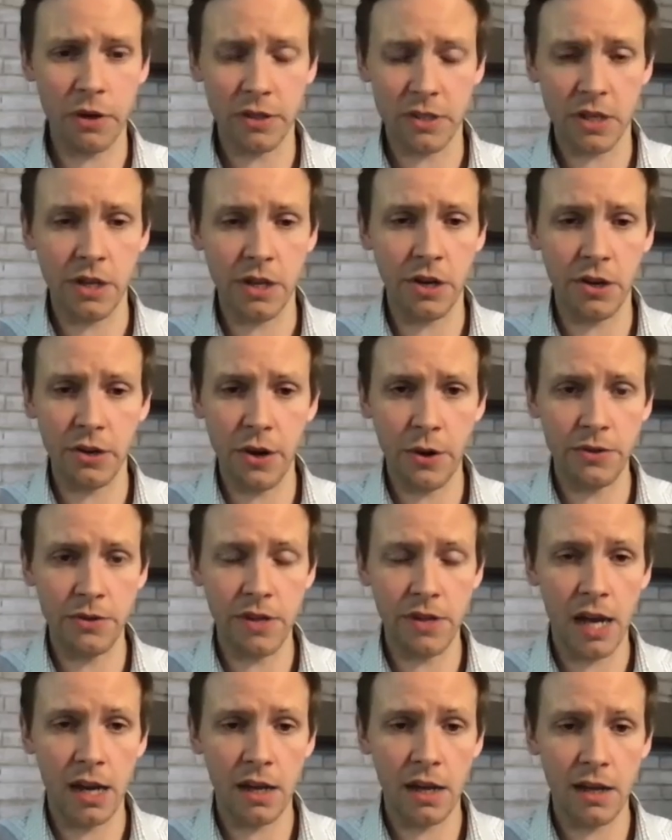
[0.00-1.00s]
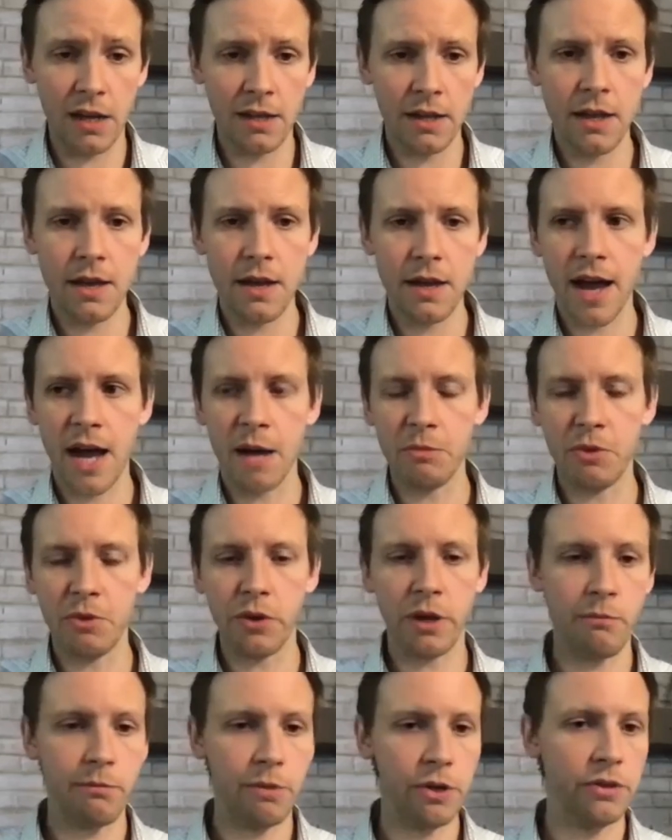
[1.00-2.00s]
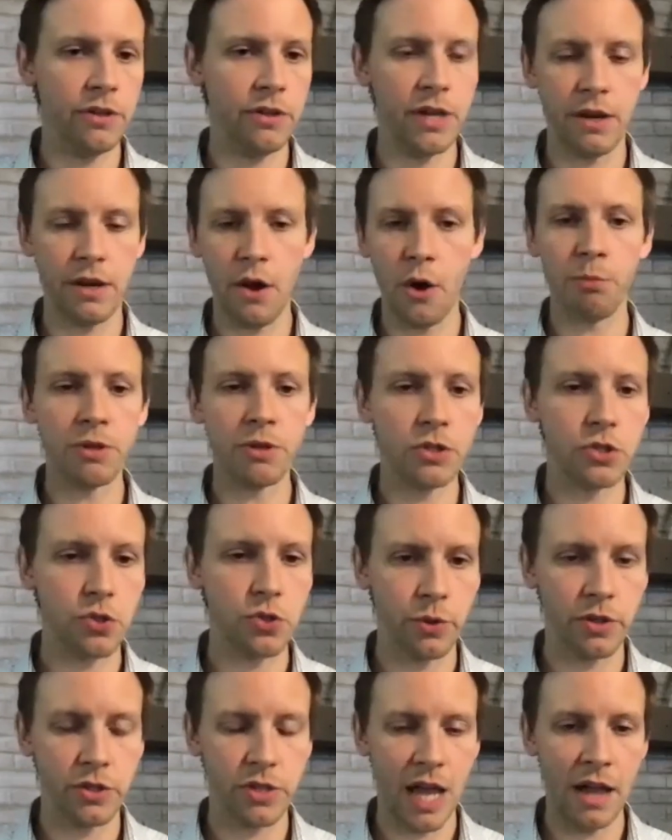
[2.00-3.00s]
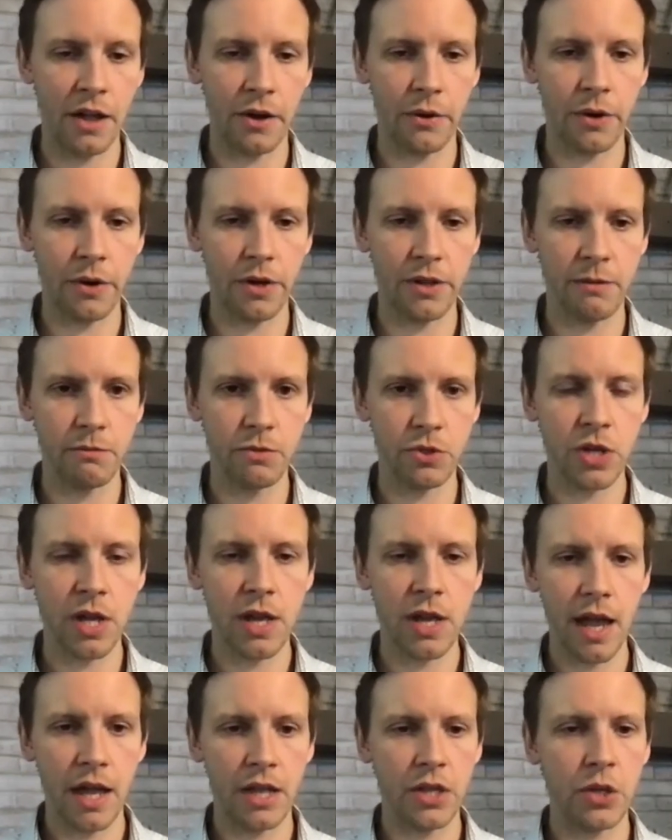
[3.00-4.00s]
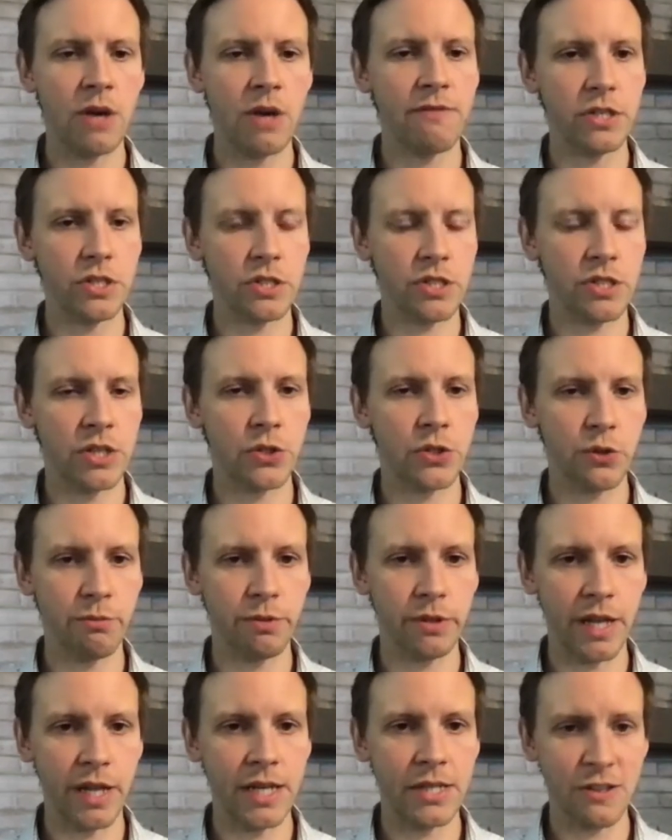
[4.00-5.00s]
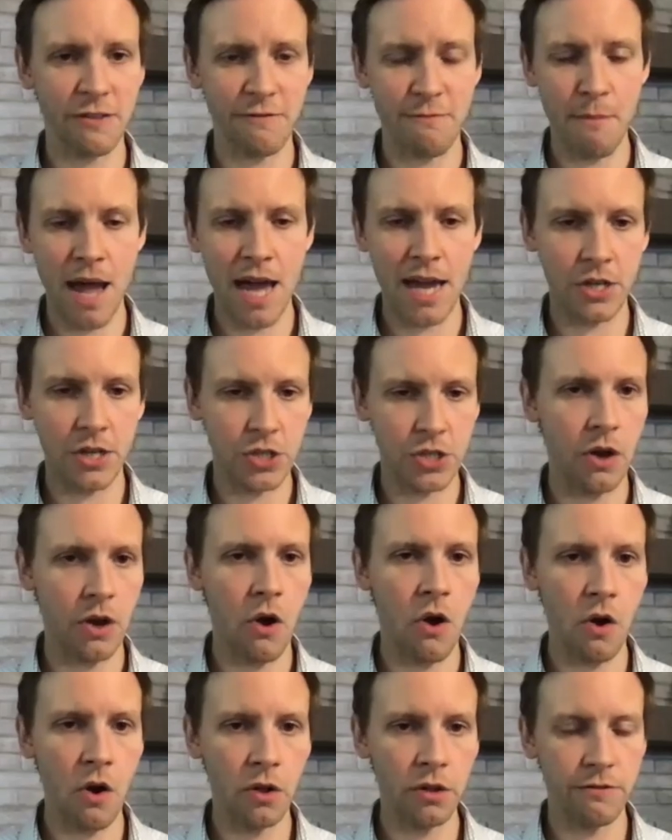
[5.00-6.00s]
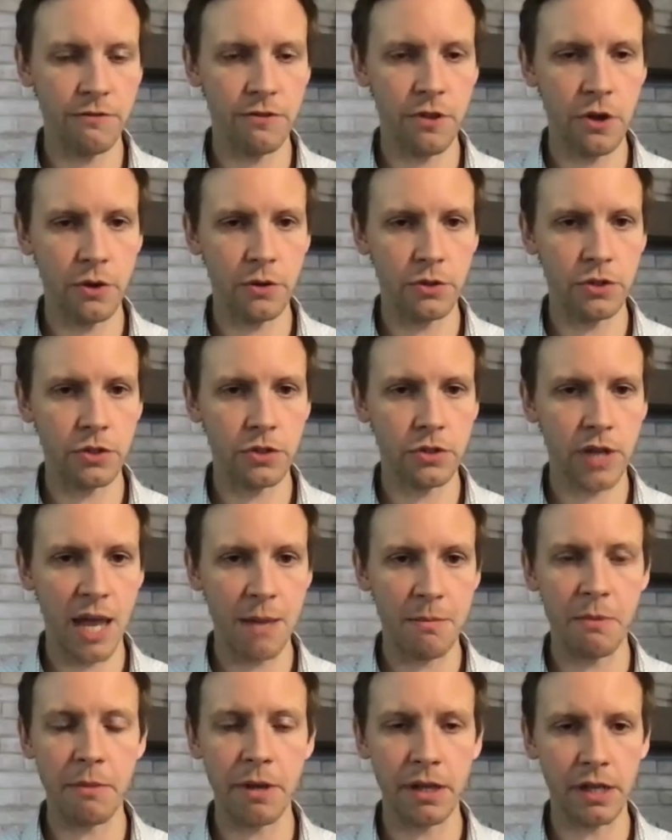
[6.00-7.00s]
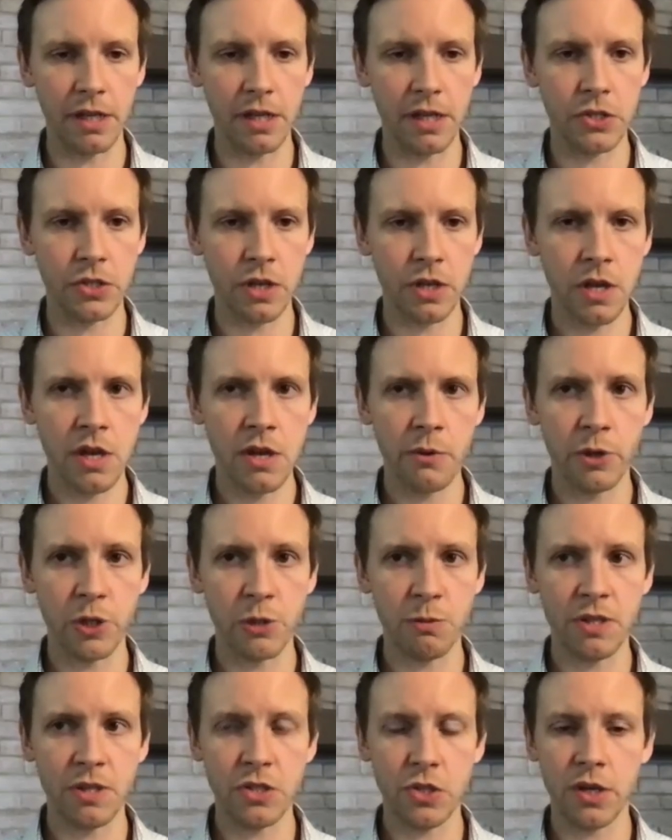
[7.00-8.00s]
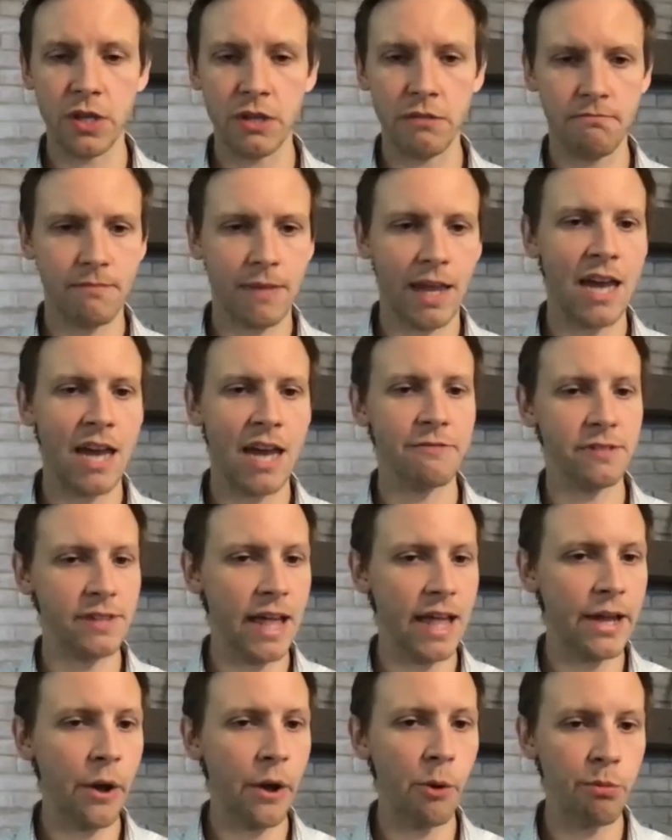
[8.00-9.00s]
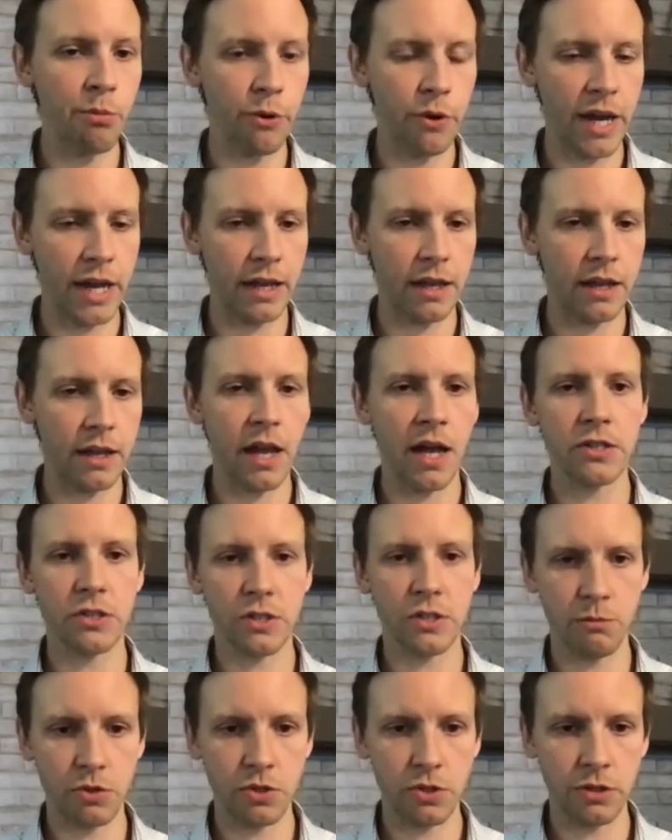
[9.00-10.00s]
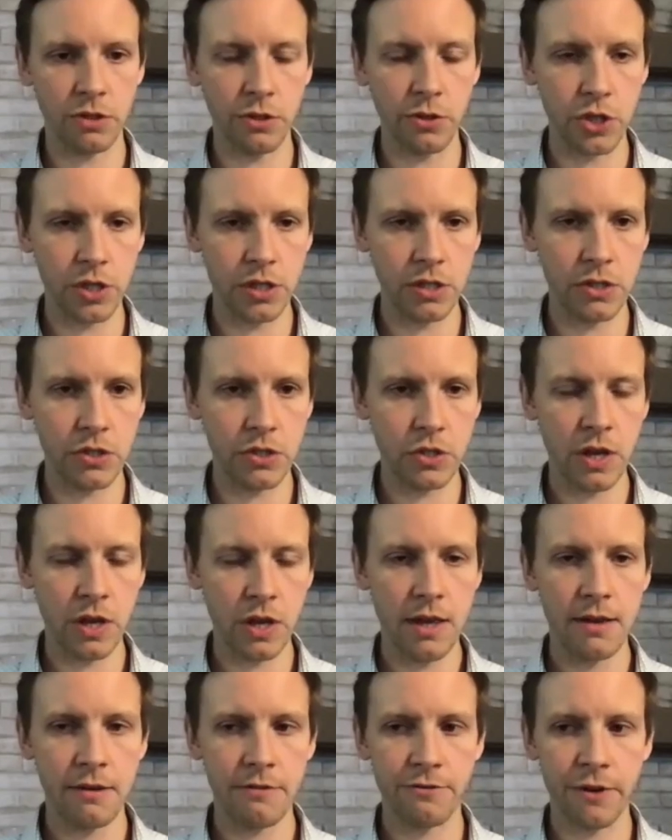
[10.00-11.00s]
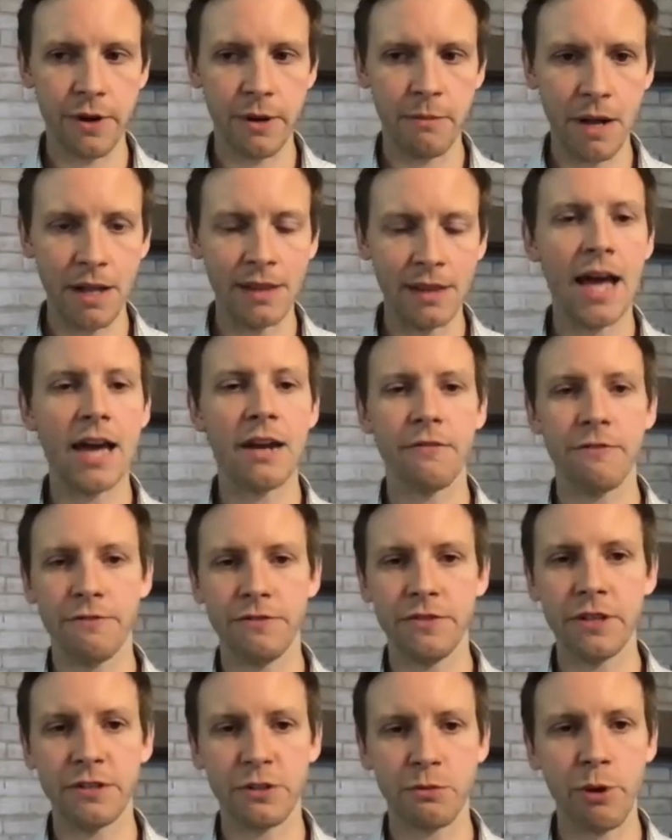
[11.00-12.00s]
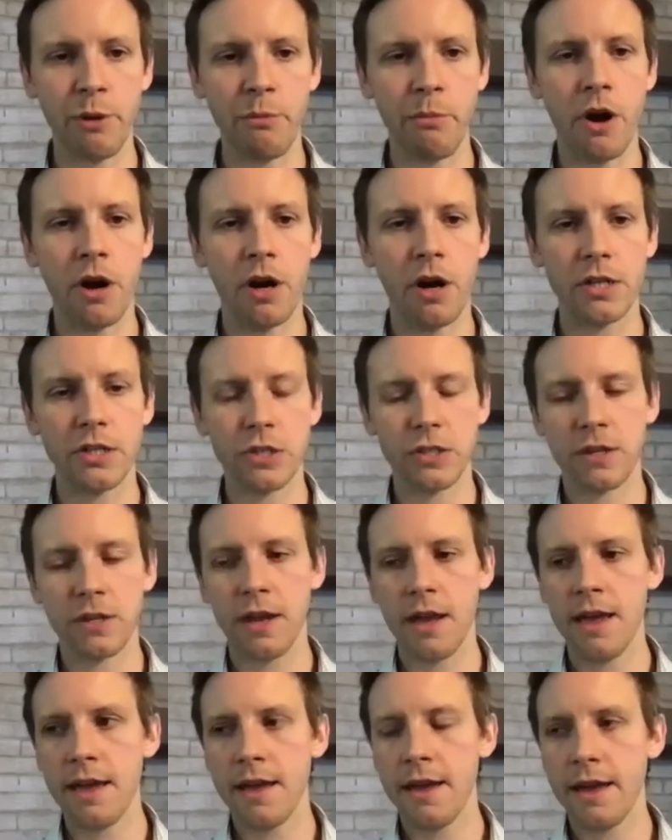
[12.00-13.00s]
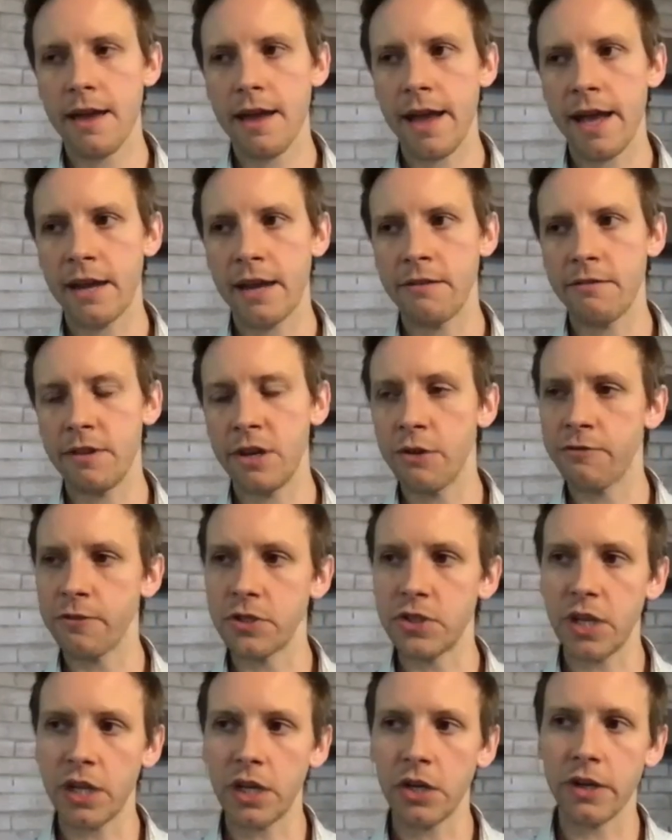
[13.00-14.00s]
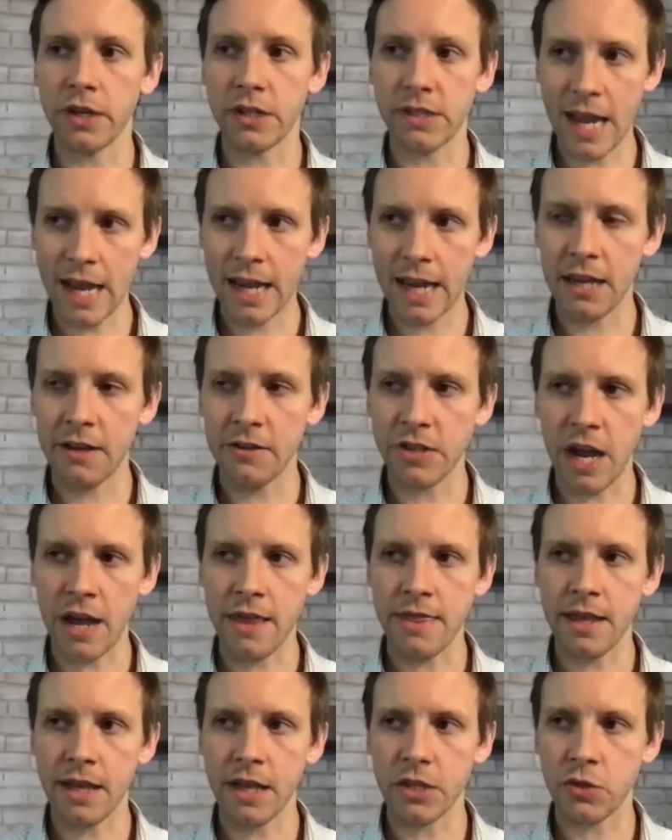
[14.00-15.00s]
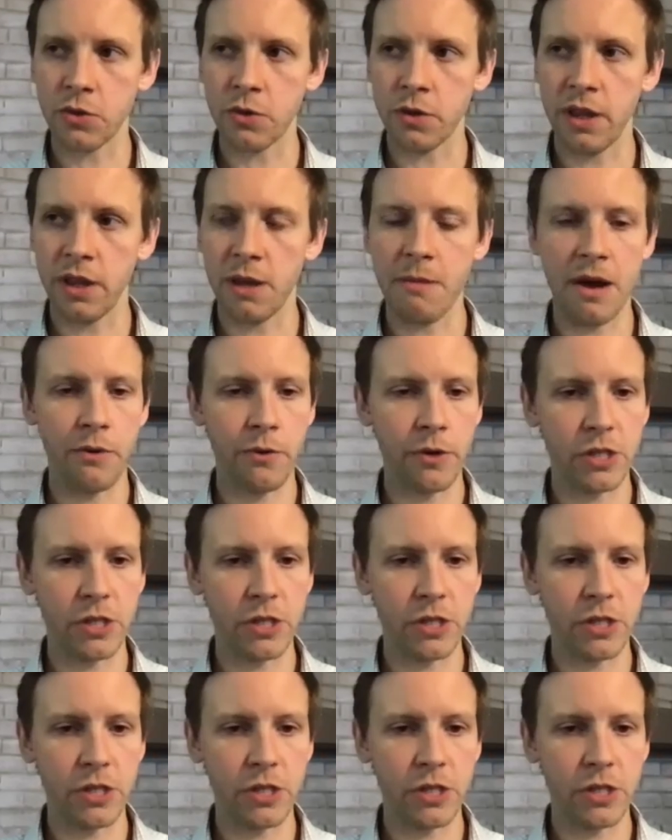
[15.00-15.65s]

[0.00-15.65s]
to your own data. You can build in open source algorithms, and you have a central place of managing all of those capabilities, which means you can kind of Lego brick custom solutions from a lot of disparate parts. And for senior executives, I think it's really about risk